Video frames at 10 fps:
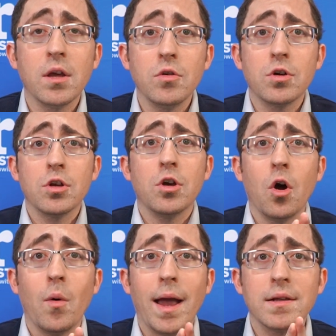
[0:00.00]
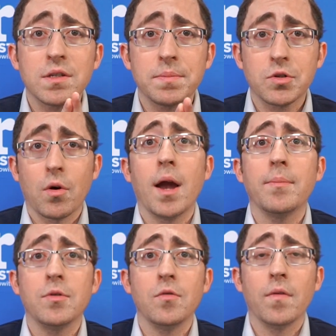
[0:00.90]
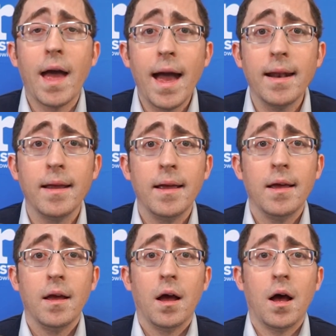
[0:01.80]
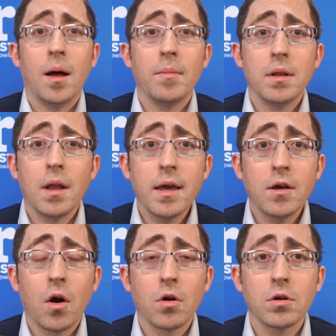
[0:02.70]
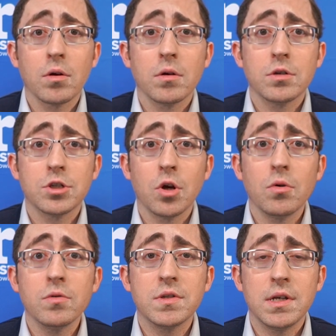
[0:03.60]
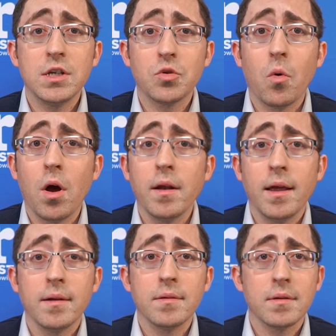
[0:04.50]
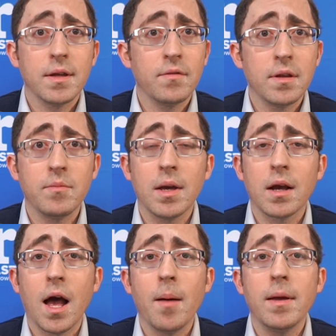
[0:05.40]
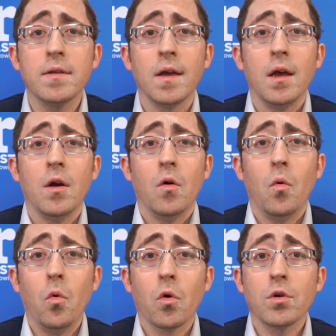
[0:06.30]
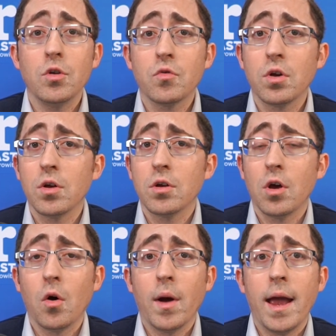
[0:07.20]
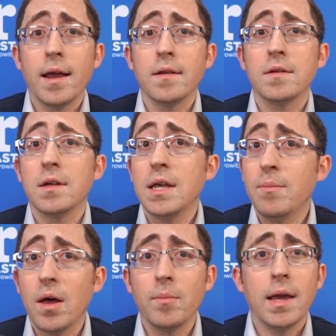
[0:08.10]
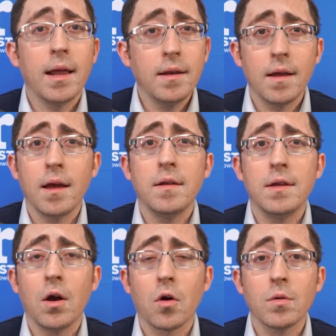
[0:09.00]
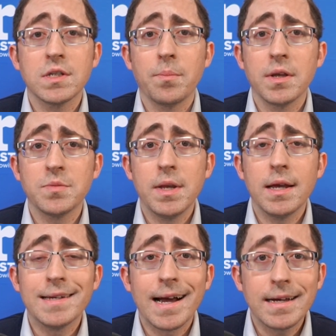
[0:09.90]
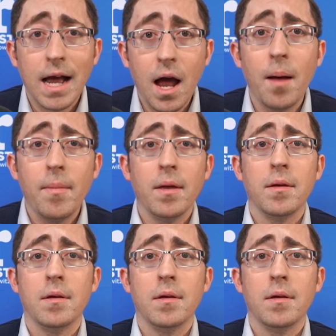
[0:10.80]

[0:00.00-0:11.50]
You could go and subscribe to that. Like our shows, each one, and leave me a comment. Or you could go and email me any day, dhorowitz@blazemedia.com.